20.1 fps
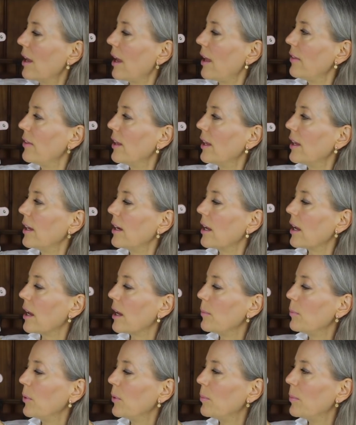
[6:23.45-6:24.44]
And then
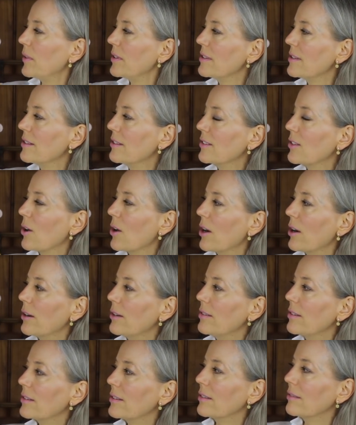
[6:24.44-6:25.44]
I put business
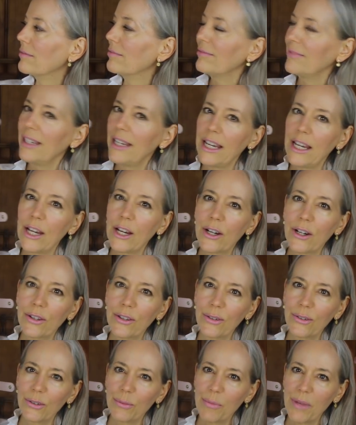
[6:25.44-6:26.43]
cards
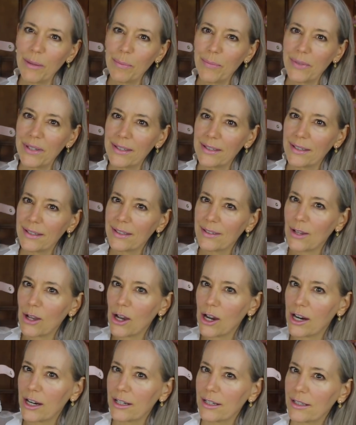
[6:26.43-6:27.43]
here. Those are my business
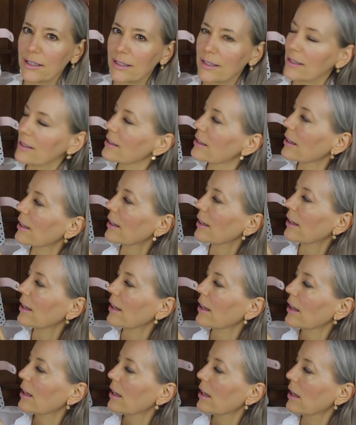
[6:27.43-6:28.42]
cards.
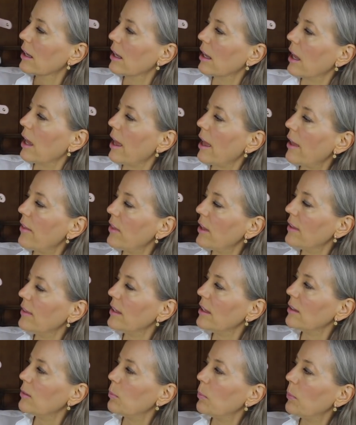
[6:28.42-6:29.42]
And then
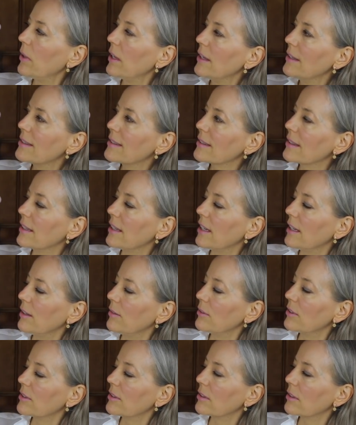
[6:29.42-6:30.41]
these big
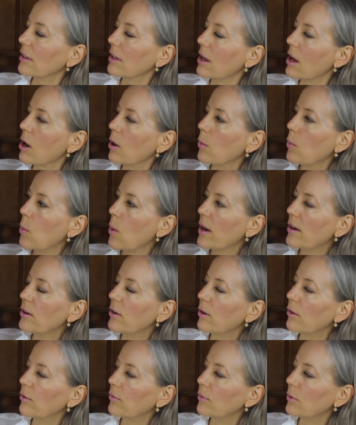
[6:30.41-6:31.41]
sleeves are
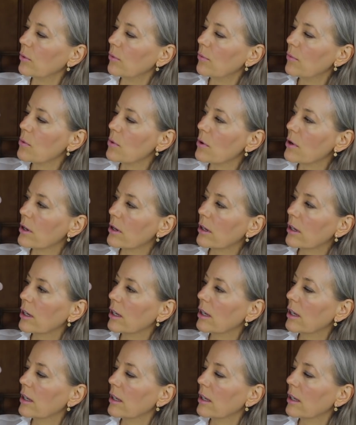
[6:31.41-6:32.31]
wonderful for